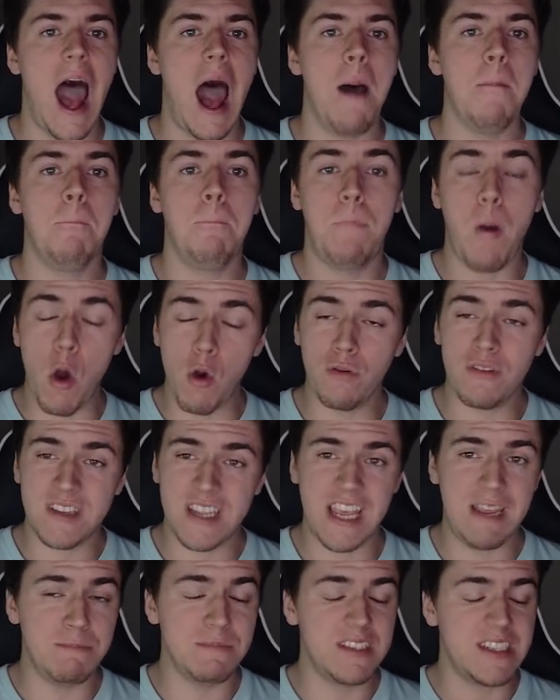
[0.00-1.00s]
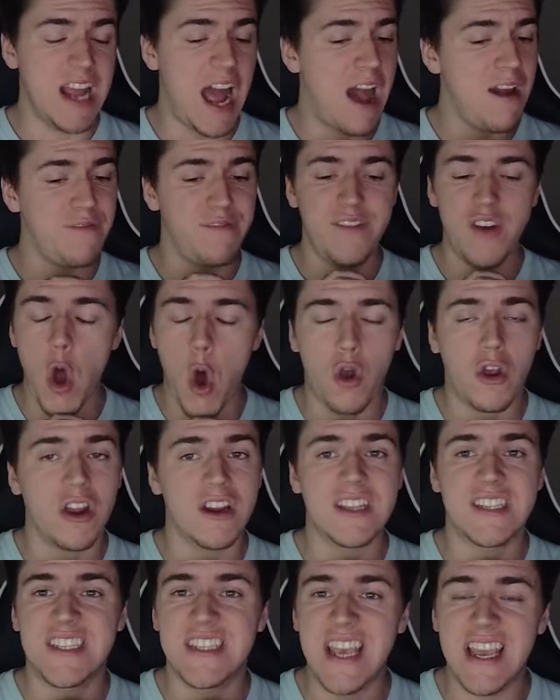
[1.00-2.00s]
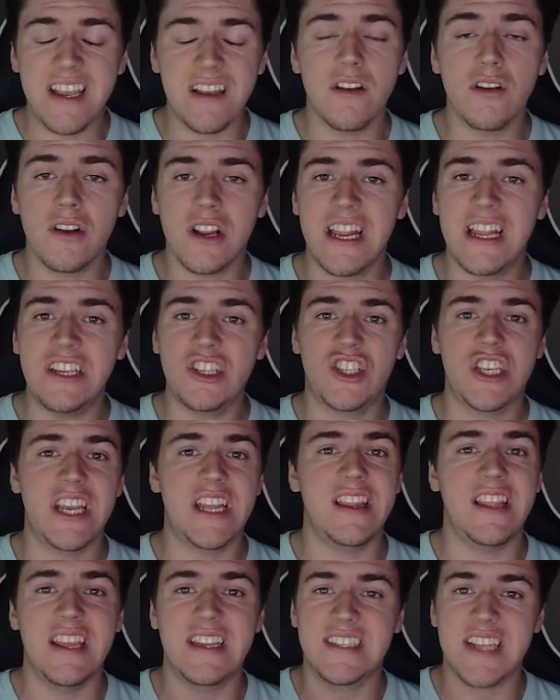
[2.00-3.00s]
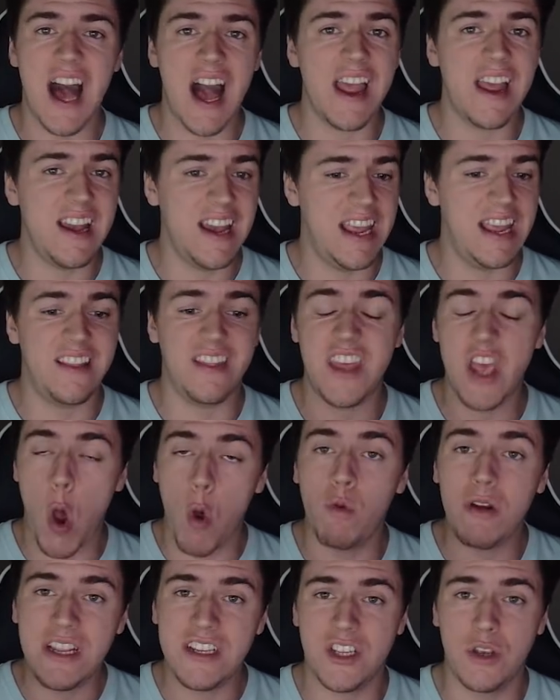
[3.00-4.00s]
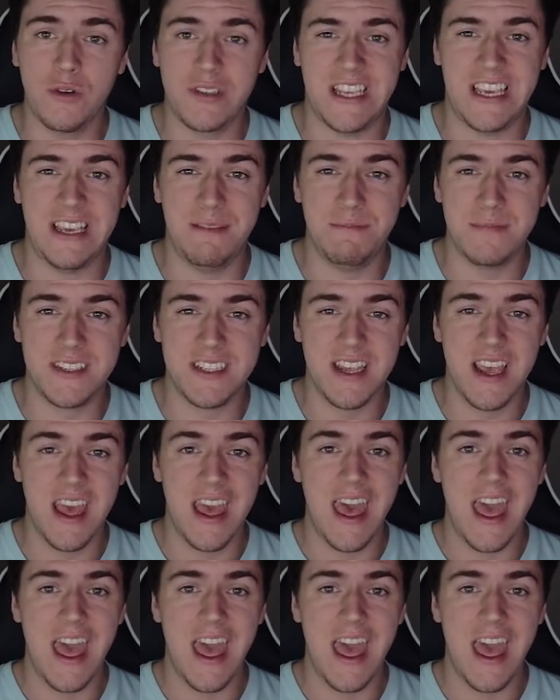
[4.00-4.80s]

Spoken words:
and both teams have not got a single clean sheet in the entire league, the only two teams,